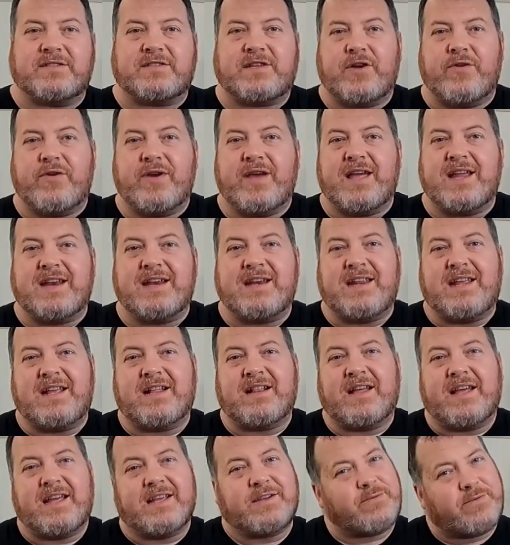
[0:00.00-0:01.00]
Let's go ahead and
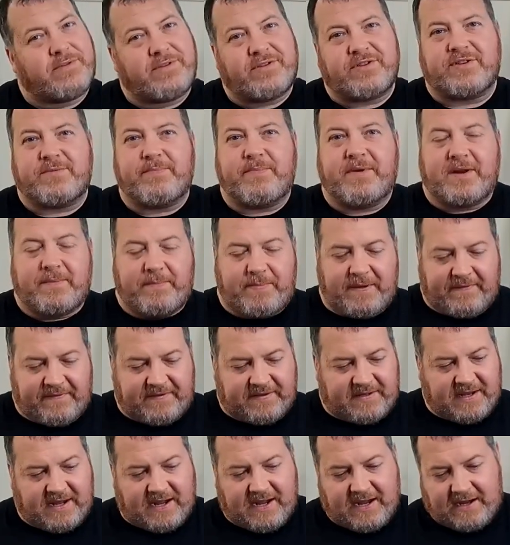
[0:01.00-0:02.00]
deglaze with just a bit of
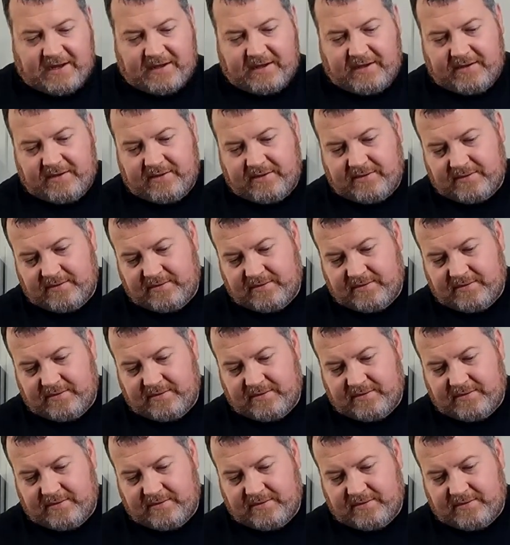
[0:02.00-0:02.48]
beef stock.